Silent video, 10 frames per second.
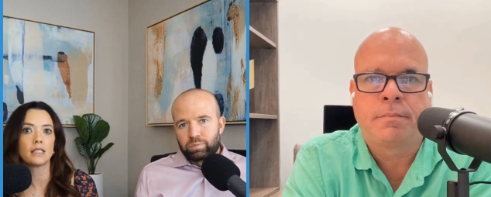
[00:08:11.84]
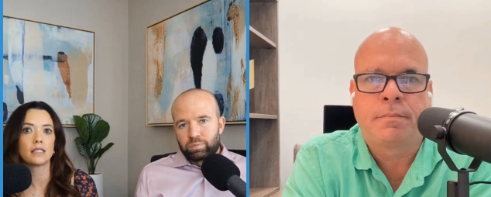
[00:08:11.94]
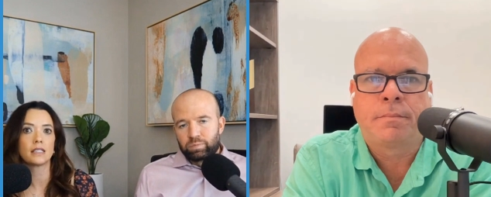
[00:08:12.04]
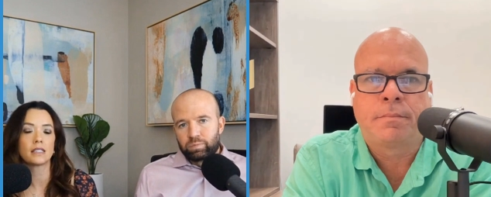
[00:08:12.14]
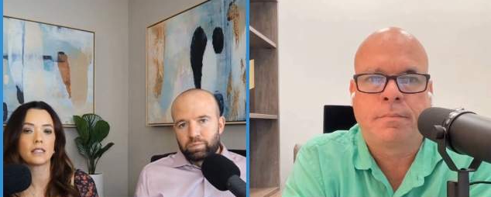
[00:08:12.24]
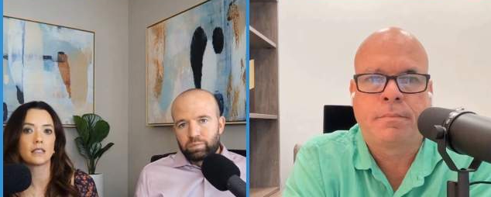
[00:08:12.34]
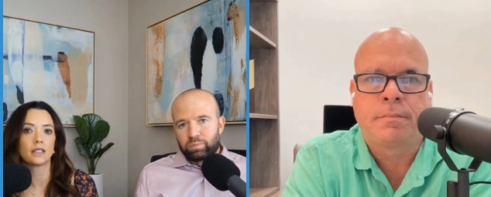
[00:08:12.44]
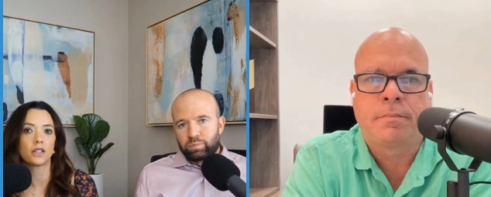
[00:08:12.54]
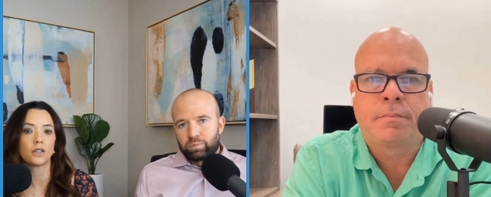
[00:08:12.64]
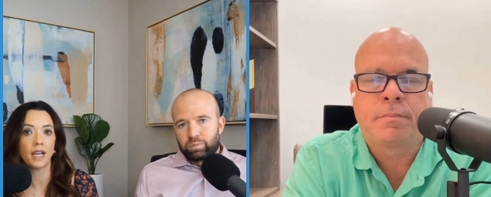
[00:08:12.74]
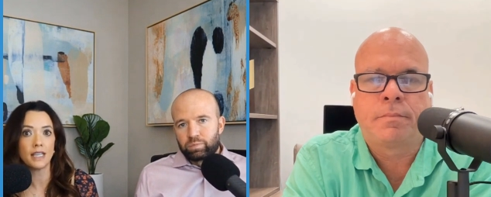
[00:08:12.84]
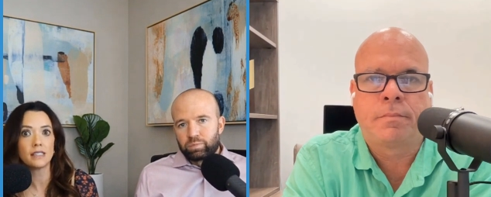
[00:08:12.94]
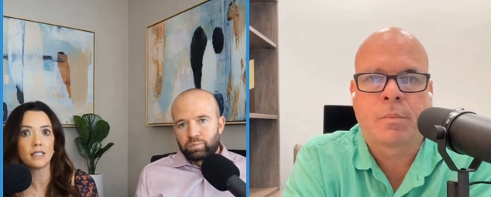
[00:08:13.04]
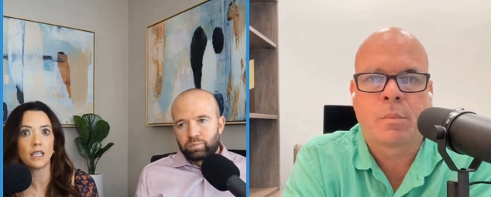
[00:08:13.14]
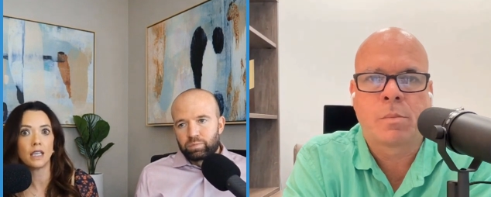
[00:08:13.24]
Speaker 1: is
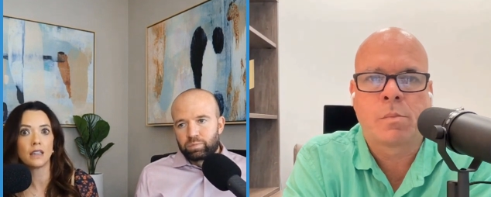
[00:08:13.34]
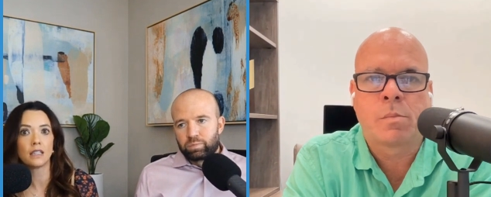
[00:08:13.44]
crazy